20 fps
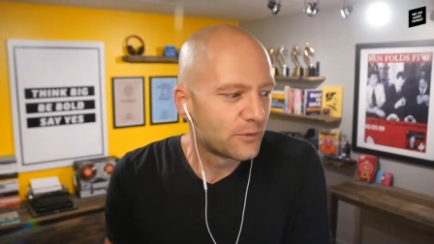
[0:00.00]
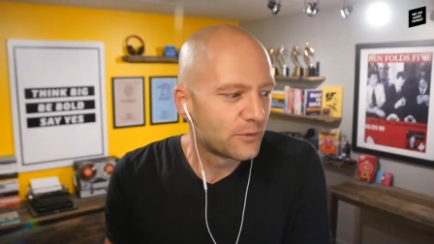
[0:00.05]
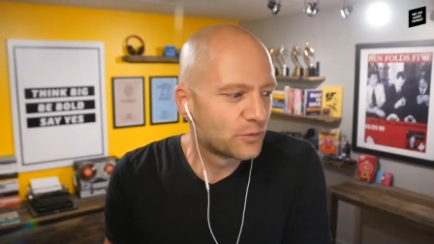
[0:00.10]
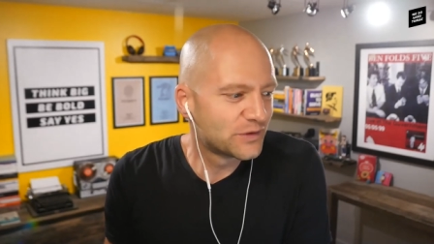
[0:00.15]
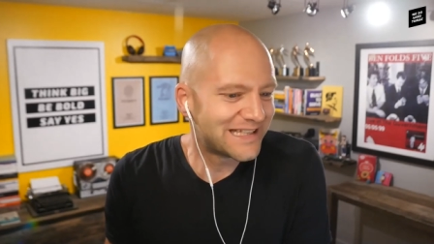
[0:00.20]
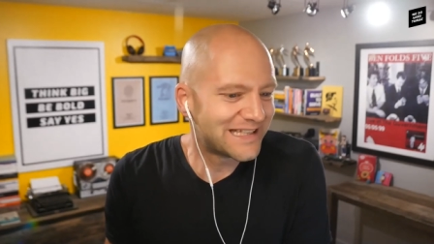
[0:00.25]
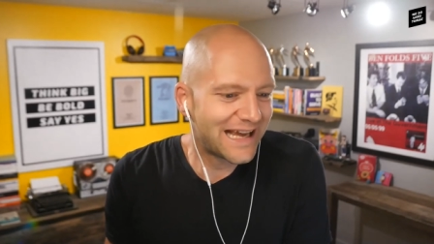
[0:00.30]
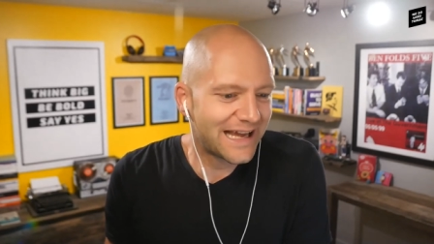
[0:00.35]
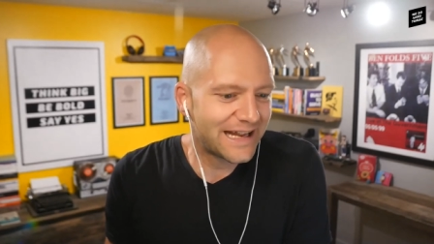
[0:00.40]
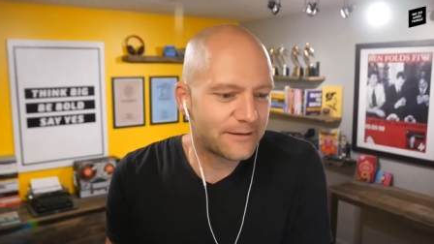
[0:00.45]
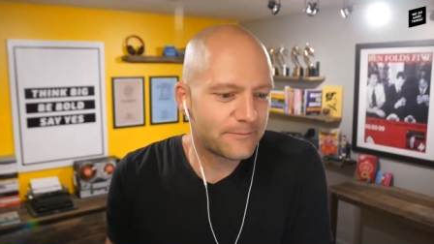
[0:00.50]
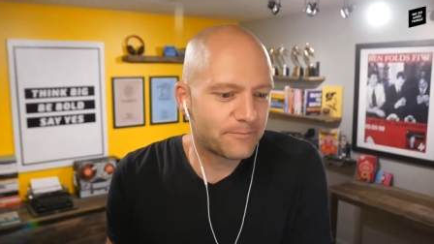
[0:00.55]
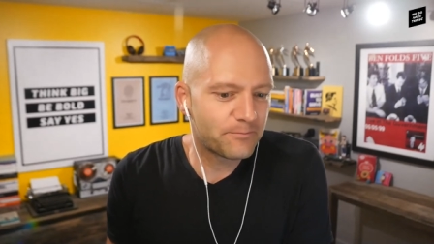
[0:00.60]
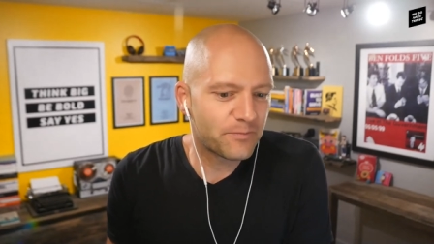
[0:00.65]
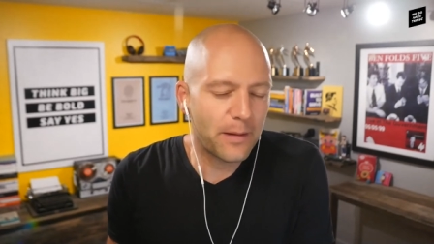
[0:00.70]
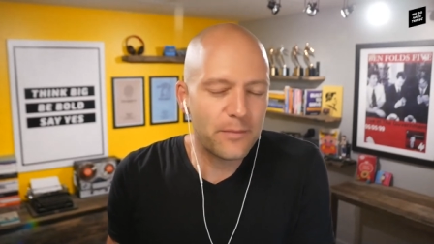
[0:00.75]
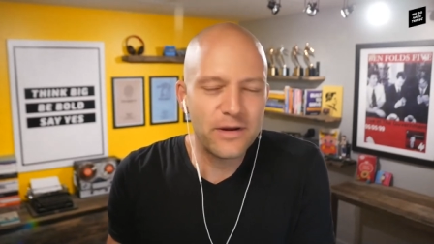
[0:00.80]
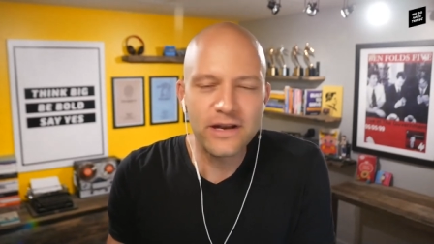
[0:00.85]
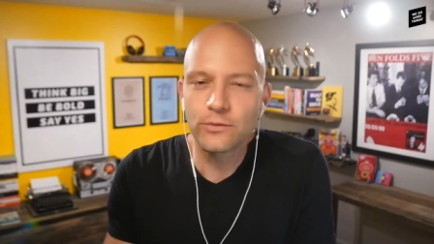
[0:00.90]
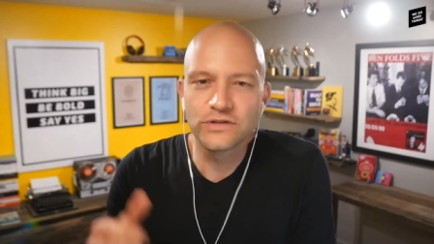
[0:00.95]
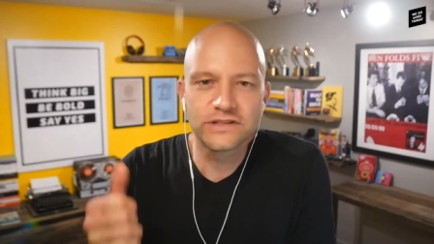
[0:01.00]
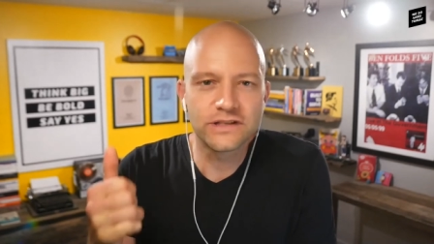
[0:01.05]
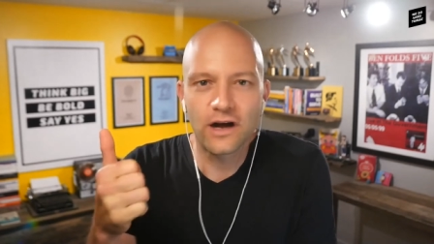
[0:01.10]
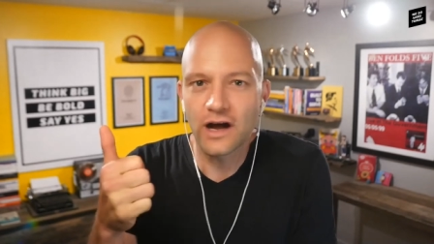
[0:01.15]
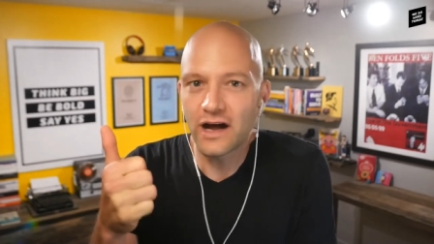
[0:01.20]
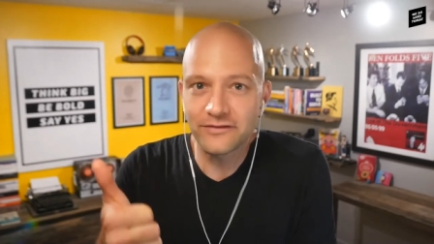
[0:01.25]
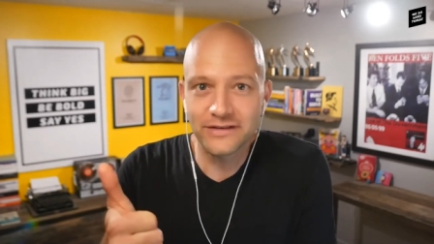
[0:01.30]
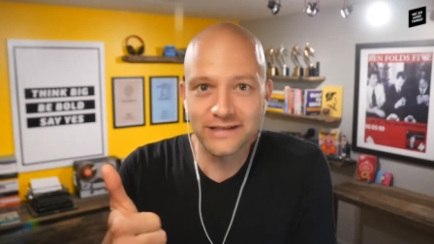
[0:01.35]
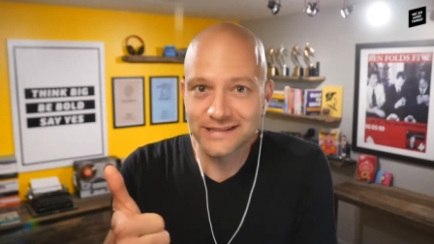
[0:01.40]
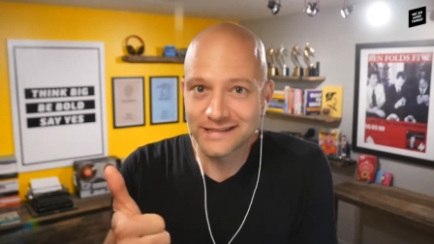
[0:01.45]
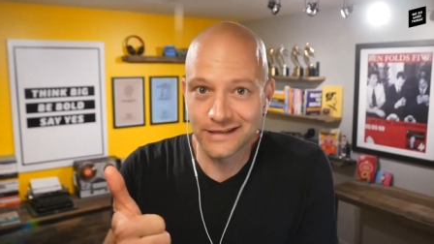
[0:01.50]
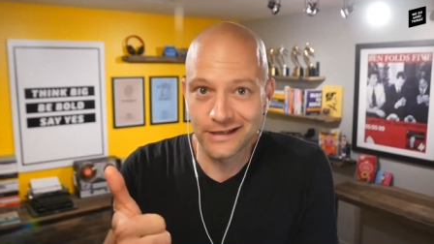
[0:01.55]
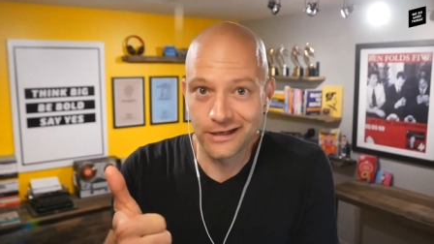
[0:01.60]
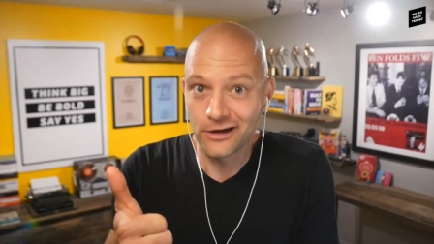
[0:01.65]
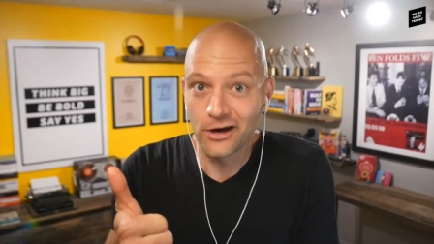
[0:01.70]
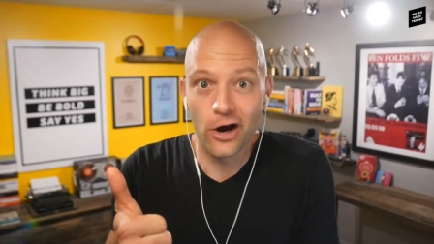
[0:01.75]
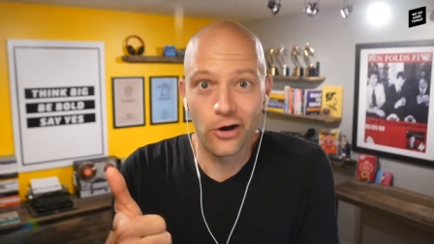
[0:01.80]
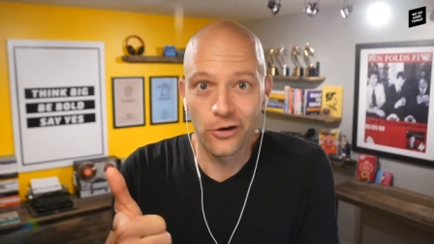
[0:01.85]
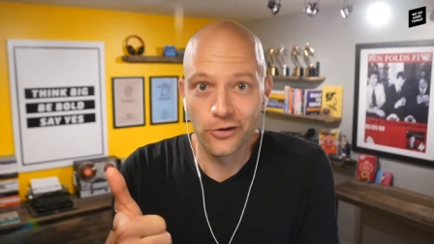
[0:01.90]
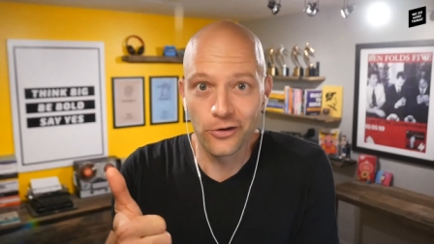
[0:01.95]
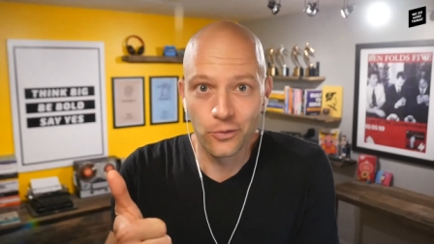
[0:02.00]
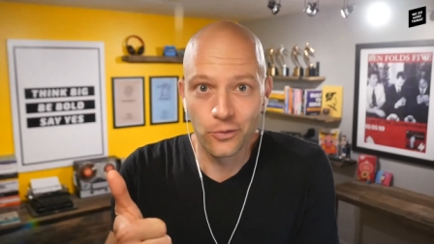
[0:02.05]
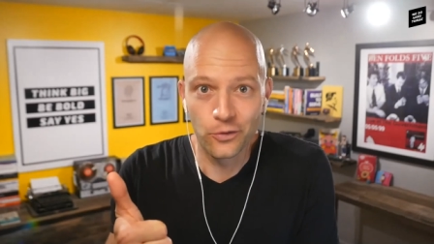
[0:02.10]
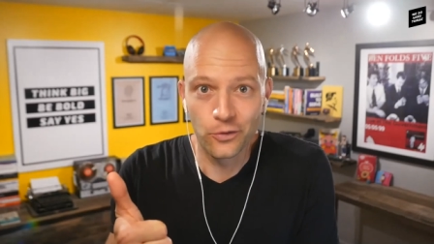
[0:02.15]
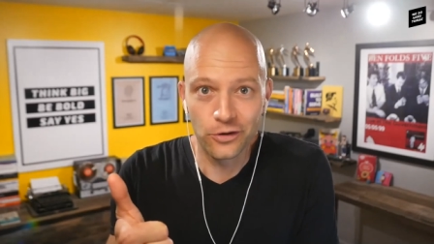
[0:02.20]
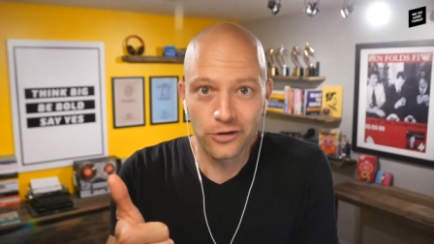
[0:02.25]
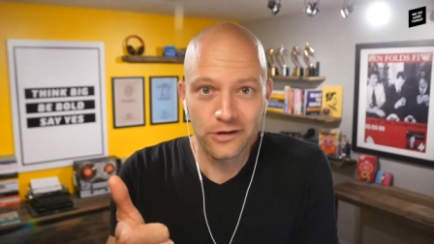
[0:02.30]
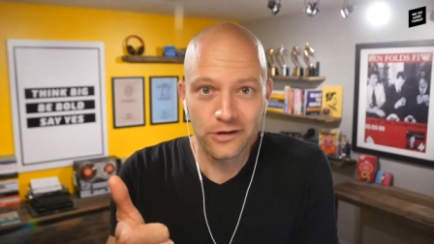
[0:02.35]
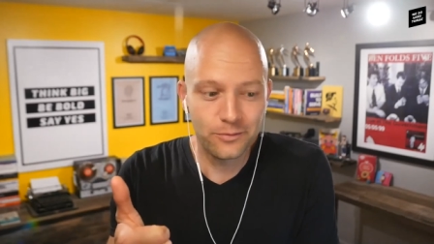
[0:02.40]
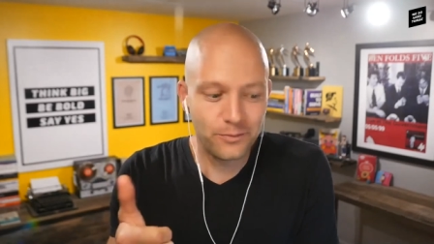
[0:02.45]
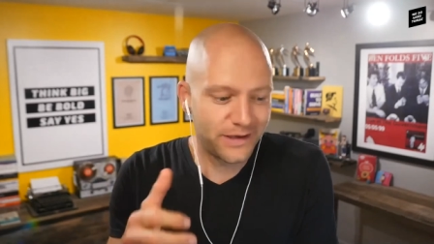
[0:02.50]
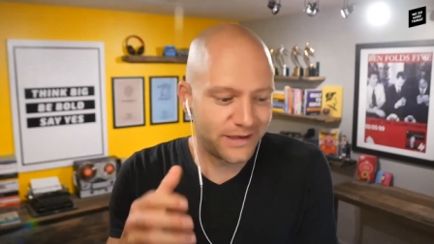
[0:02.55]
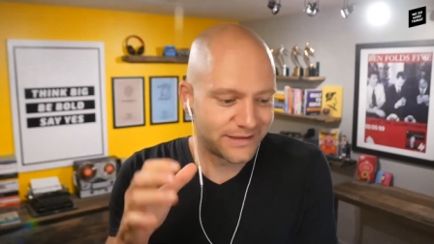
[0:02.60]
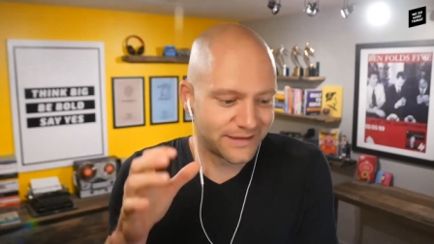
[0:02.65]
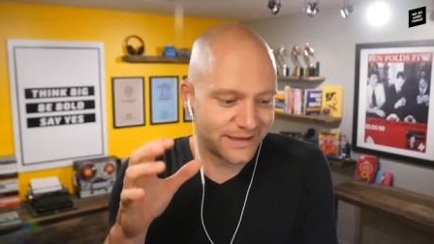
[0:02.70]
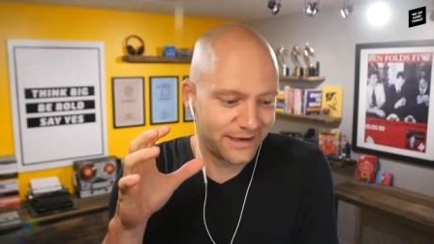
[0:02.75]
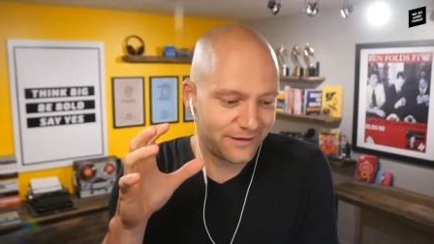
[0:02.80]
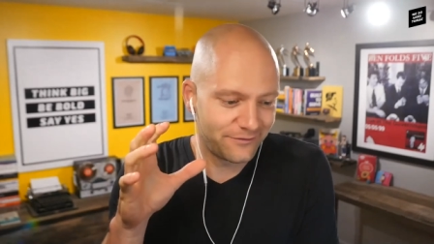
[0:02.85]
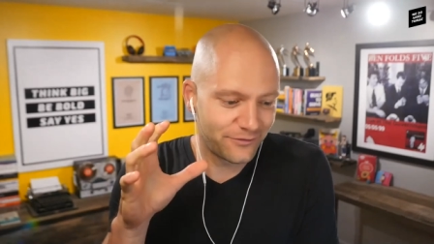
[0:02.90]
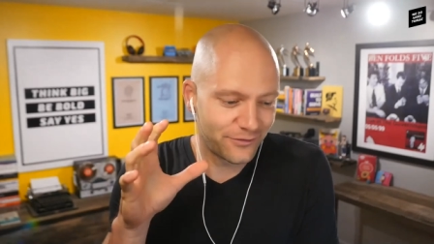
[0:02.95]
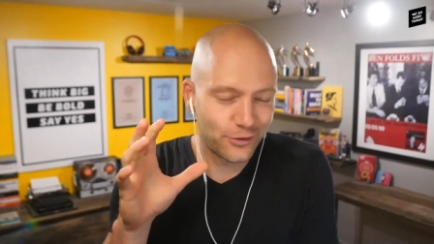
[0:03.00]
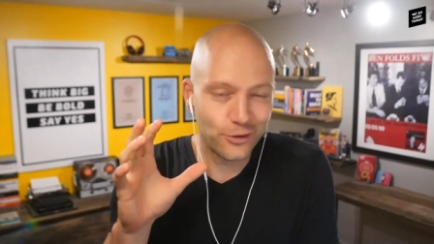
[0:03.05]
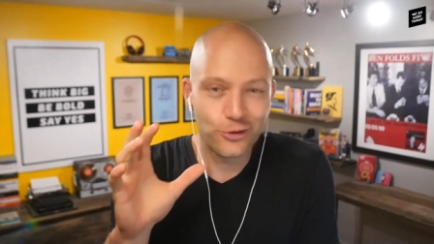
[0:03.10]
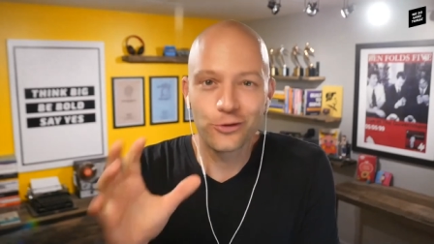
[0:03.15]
was that i mean it was obviously hard work because i